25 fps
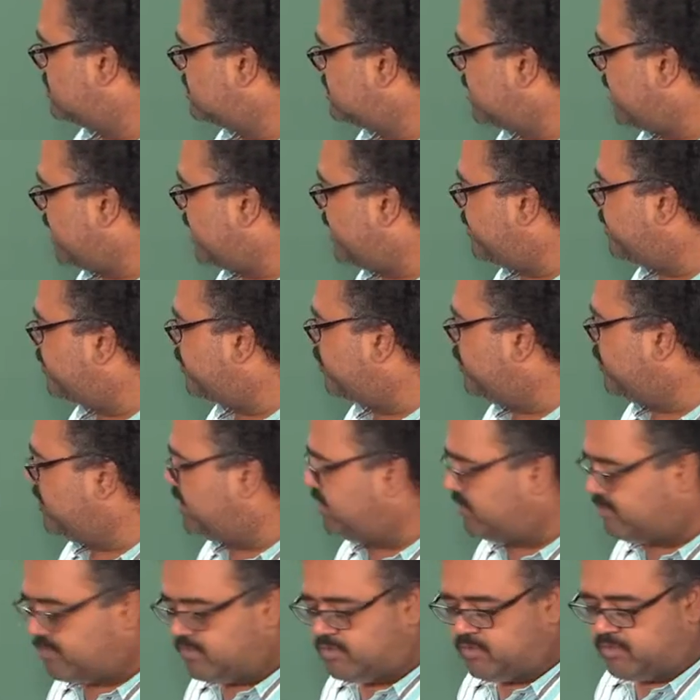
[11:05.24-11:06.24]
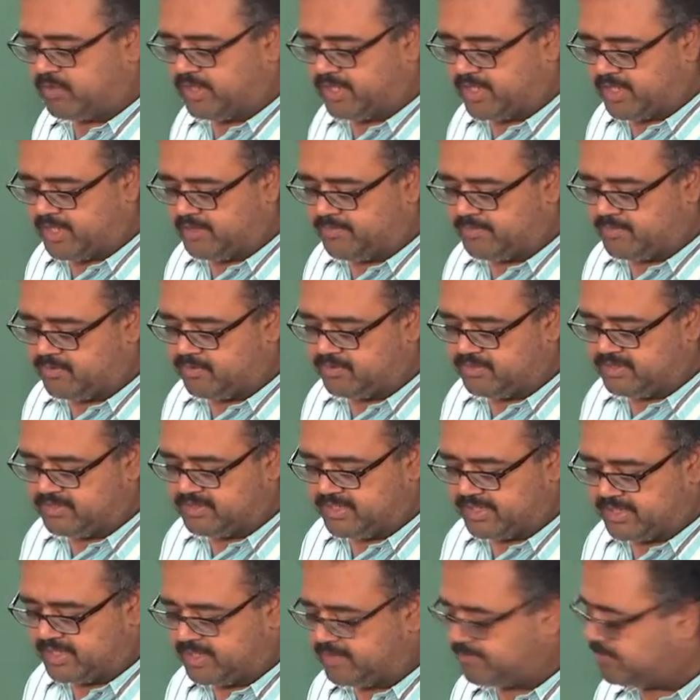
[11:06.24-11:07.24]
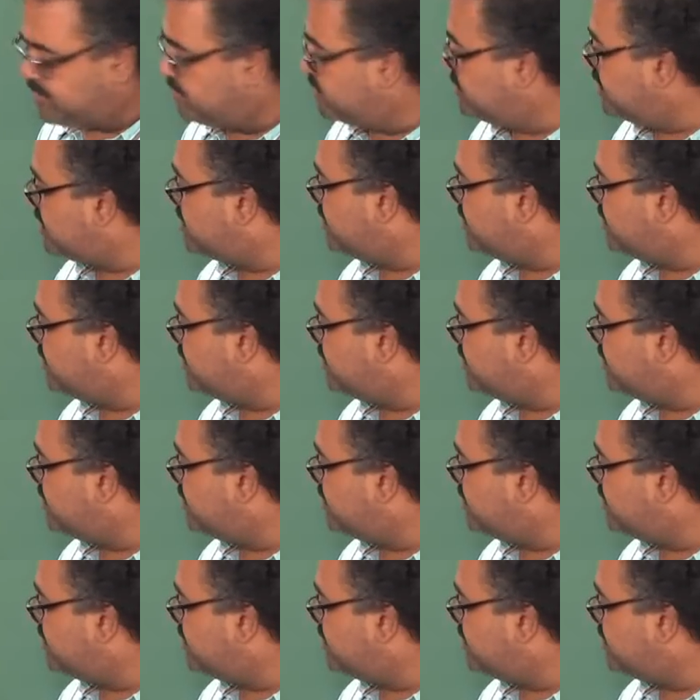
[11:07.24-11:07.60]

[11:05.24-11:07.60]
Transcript: can I prune this? No, I can't prune this, I can't prune this,